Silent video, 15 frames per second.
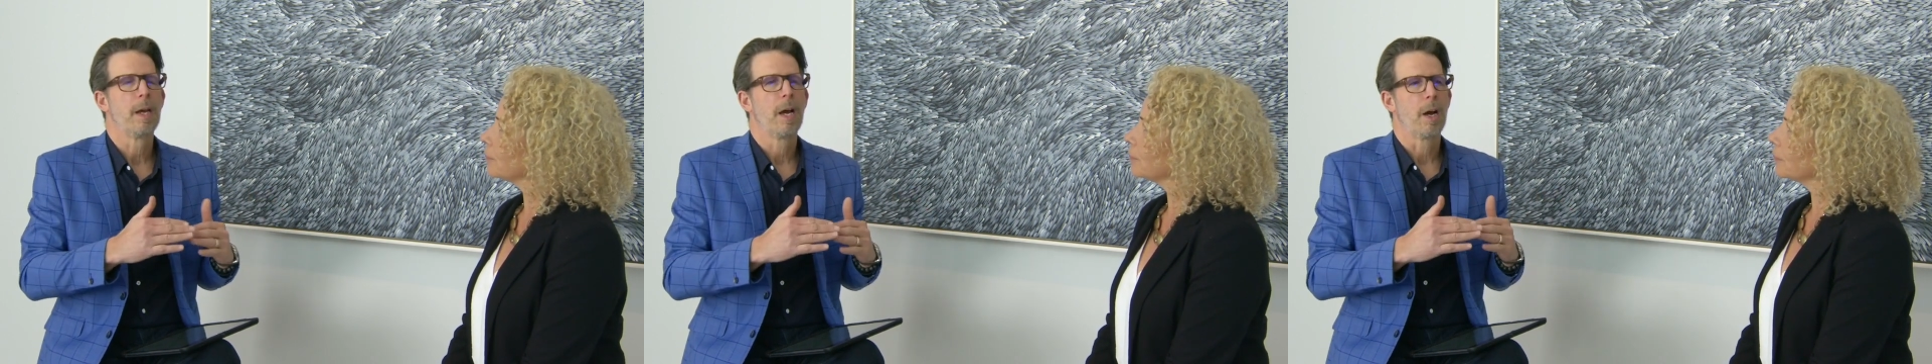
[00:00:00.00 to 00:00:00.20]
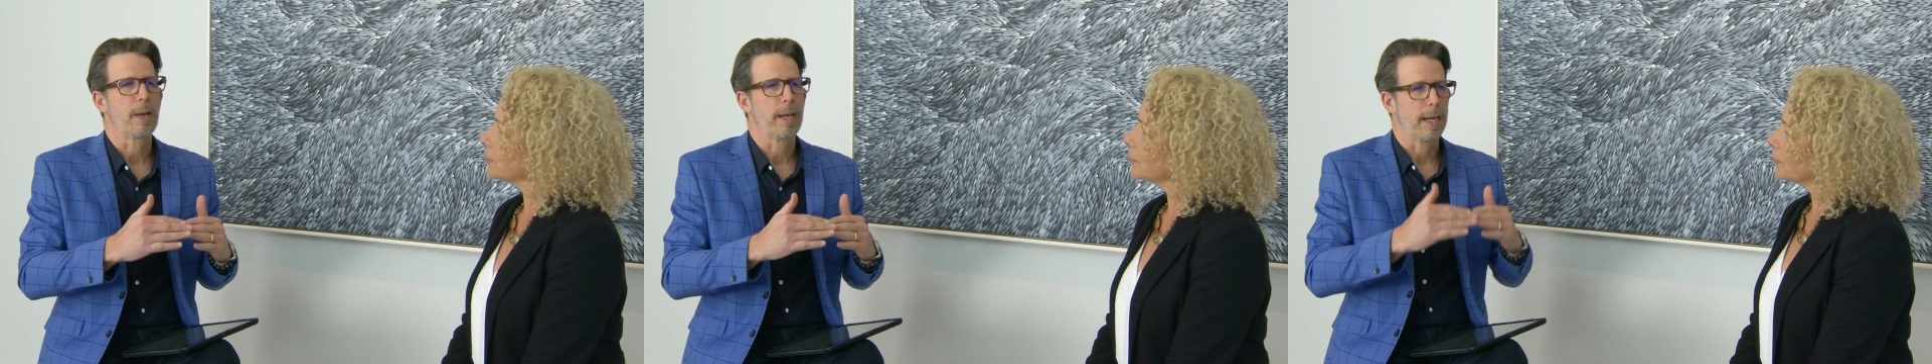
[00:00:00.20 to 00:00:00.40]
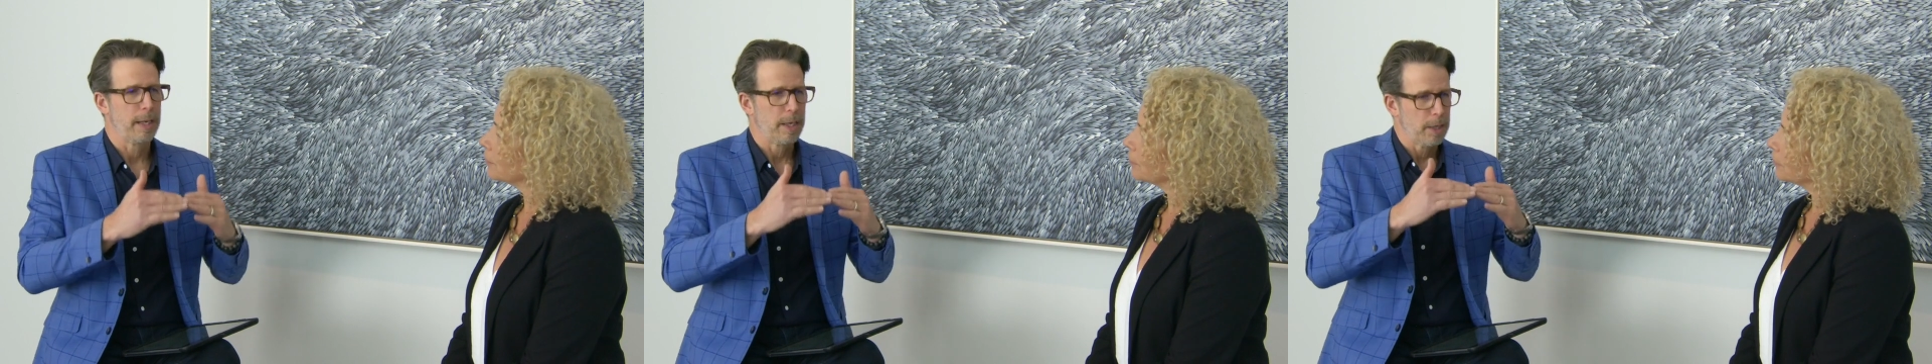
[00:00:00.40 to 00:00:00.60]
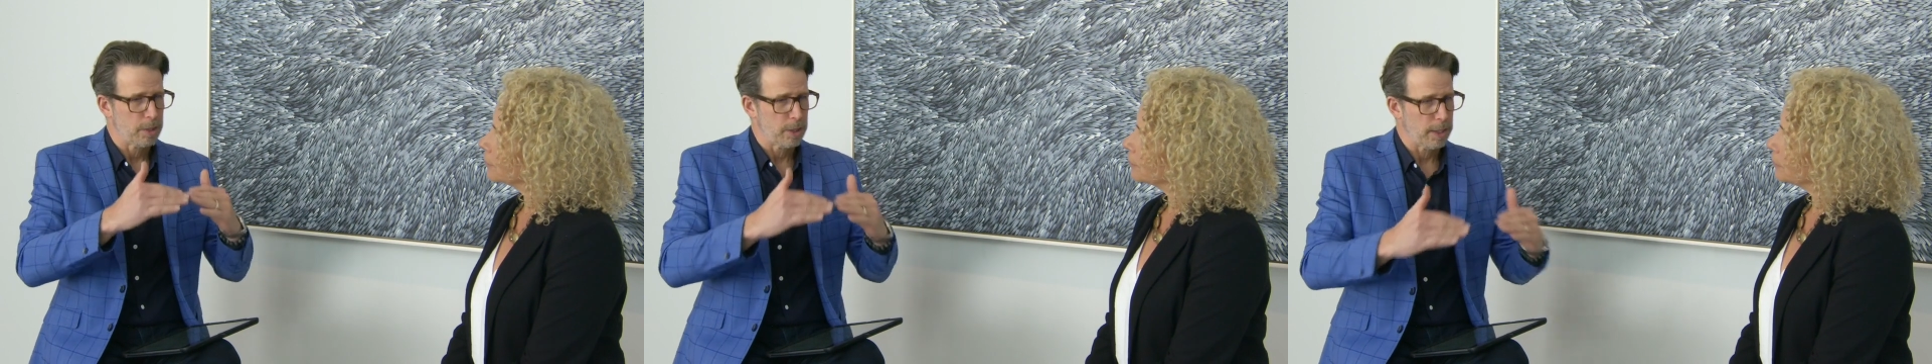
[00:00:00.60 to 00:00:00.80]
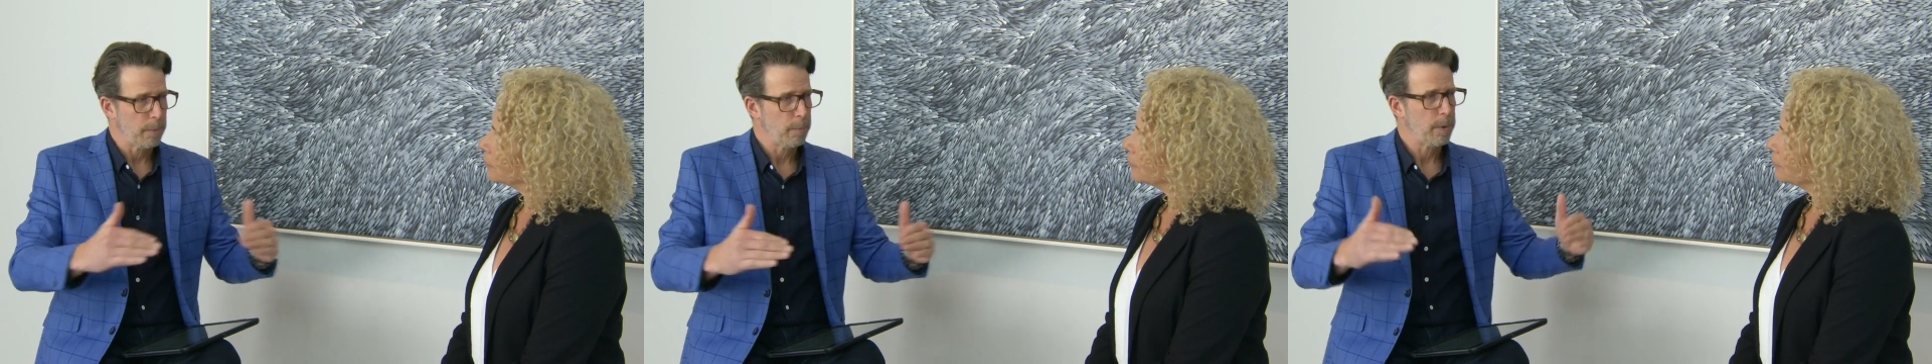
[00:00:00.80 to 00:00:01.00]
Okay,
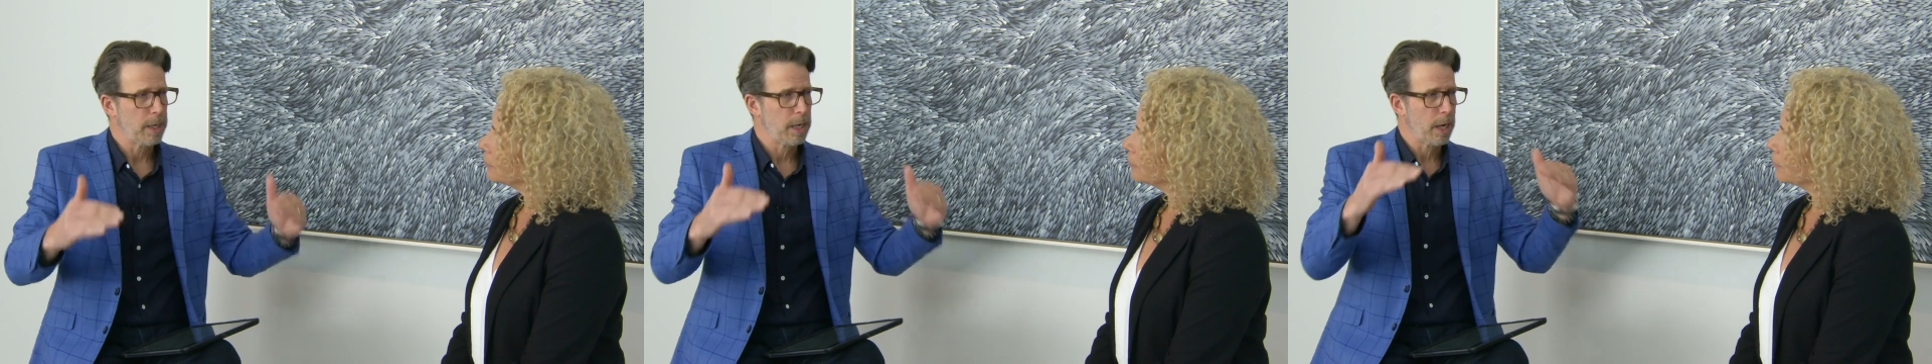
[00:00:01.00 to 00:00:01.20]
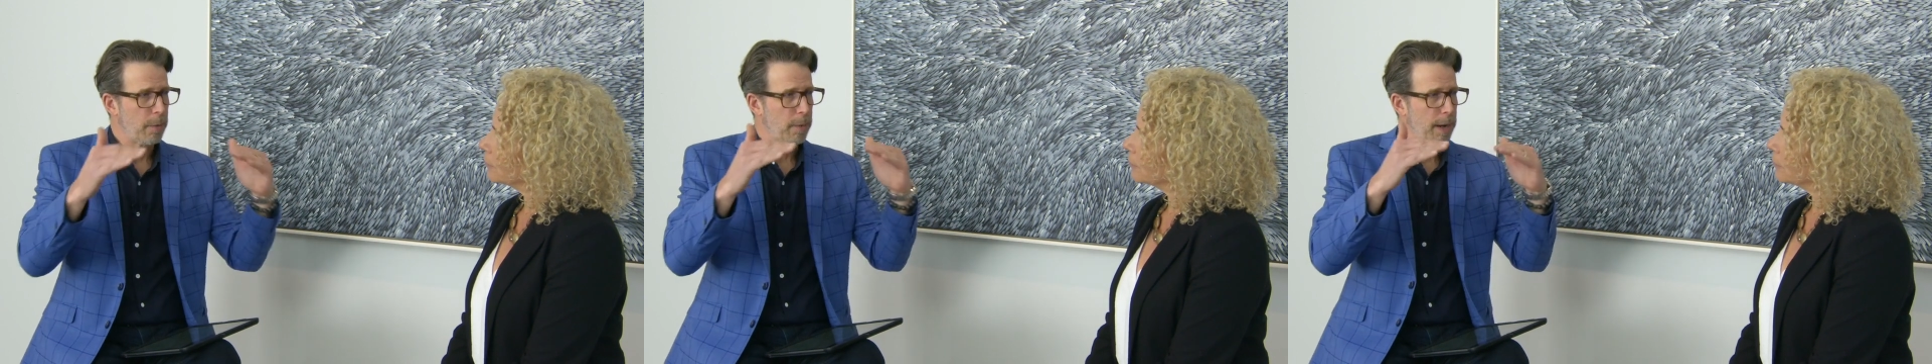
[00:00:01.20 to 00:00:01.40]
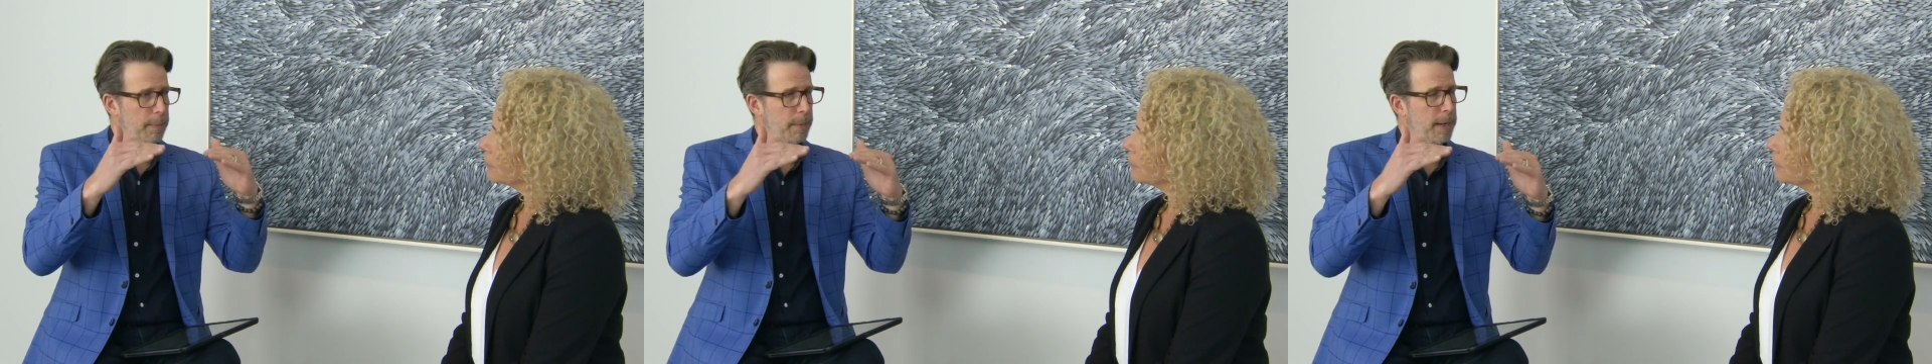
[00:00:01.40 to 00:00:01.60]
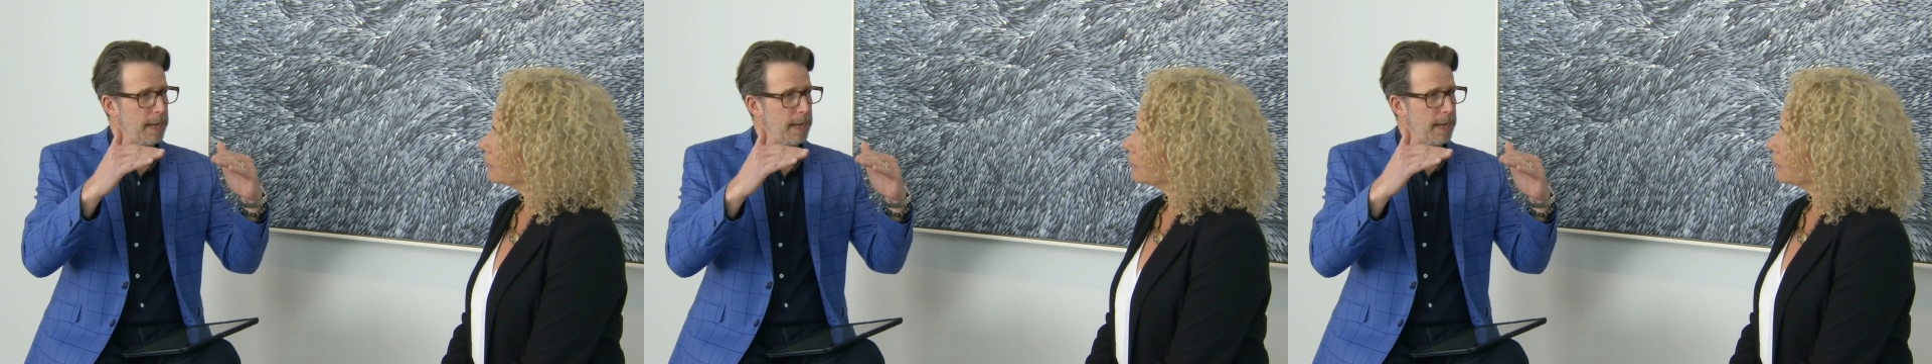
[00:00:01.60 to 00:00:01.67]
so then we go up,